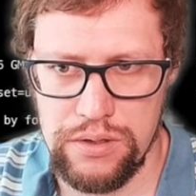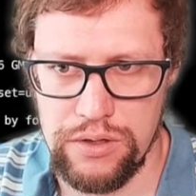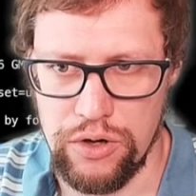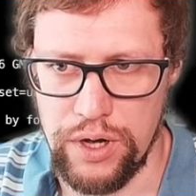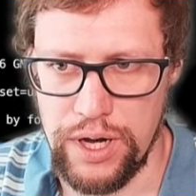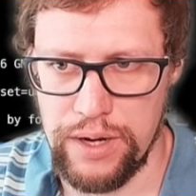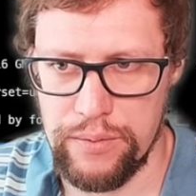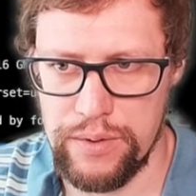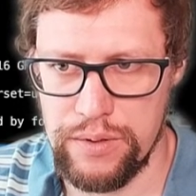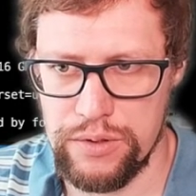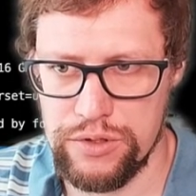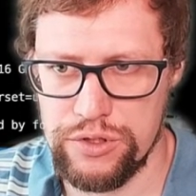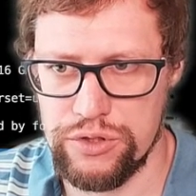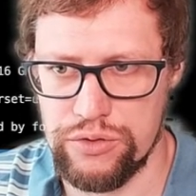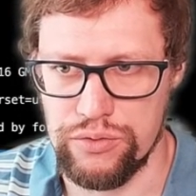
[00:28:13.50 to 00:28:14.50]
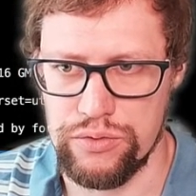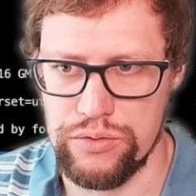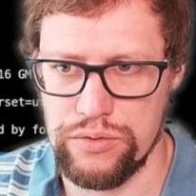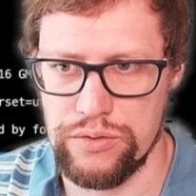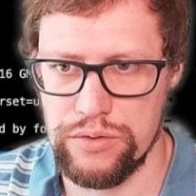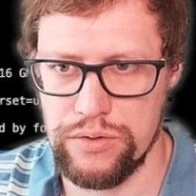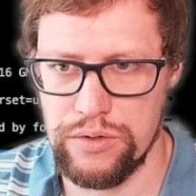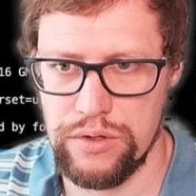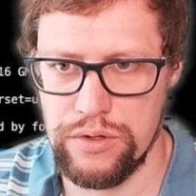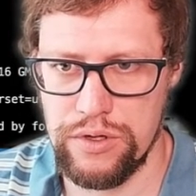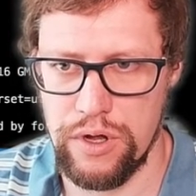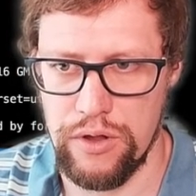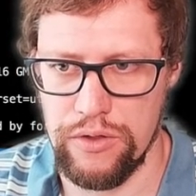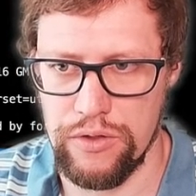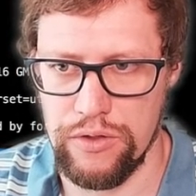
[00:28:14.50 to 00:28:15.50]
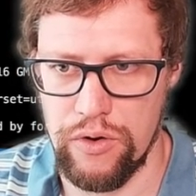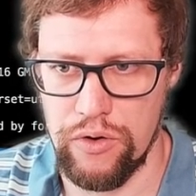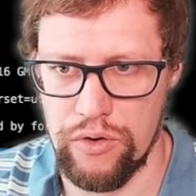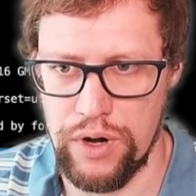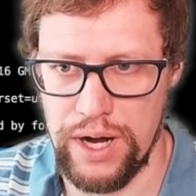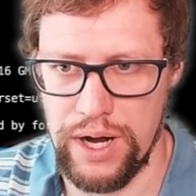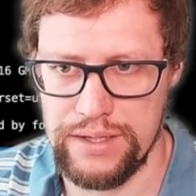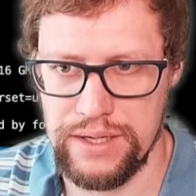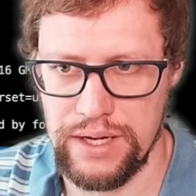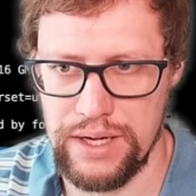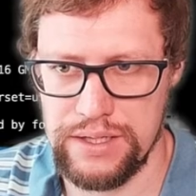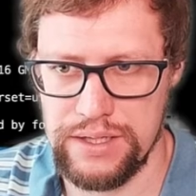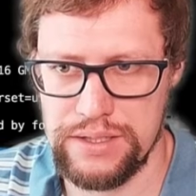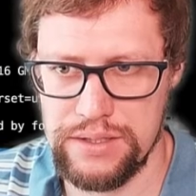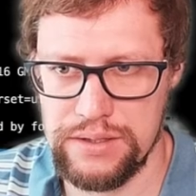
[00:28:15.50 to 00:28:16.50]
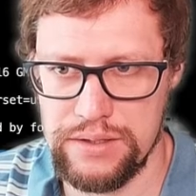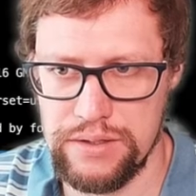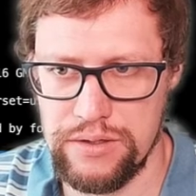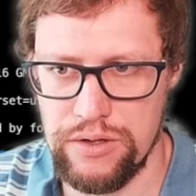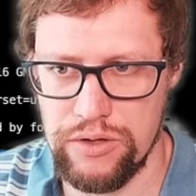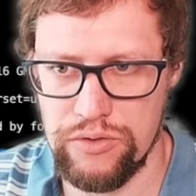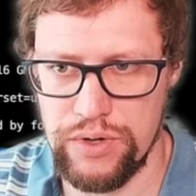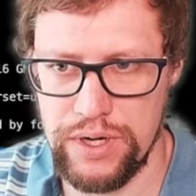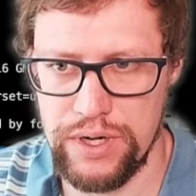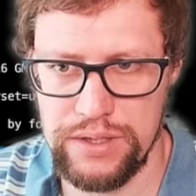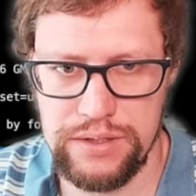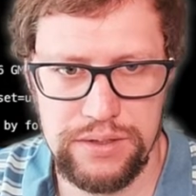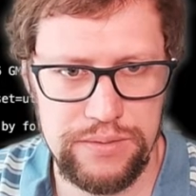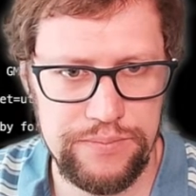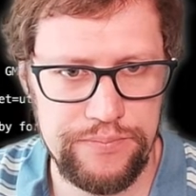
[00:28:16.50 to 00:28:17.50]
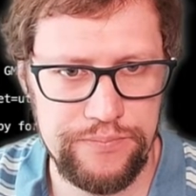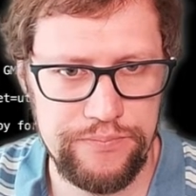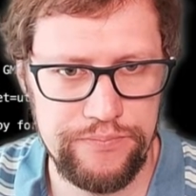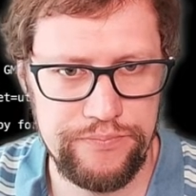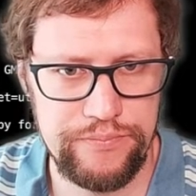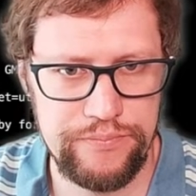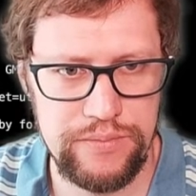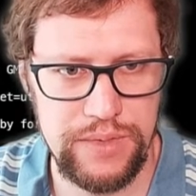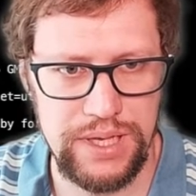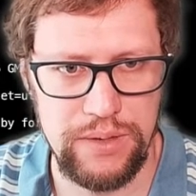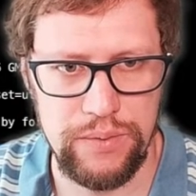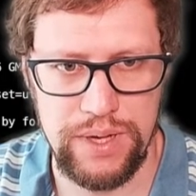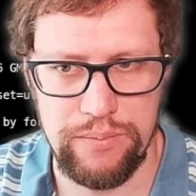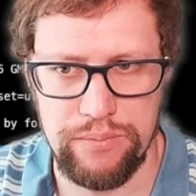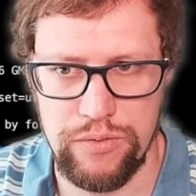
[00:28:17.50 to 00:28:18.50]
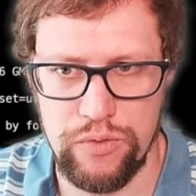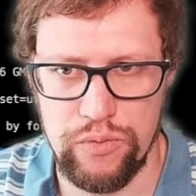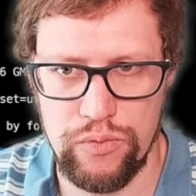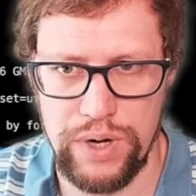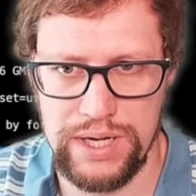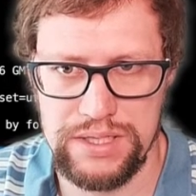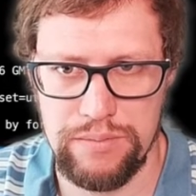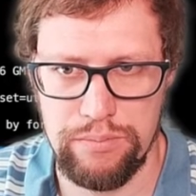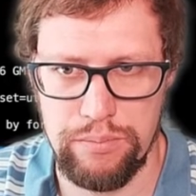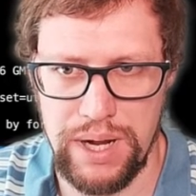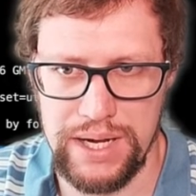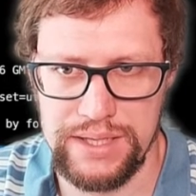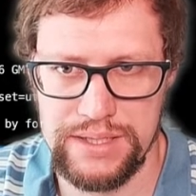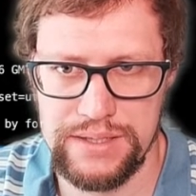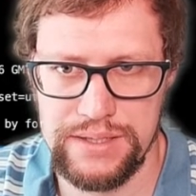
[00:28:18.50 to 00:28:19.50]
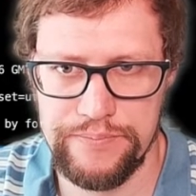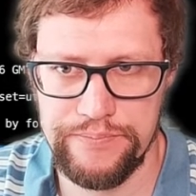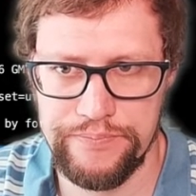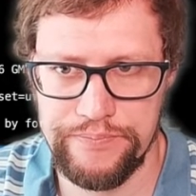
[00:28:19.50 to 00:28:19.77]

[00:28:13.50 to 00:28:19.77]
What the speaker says: we'll just do con write, I guess. Con write, and then we can write some bytes.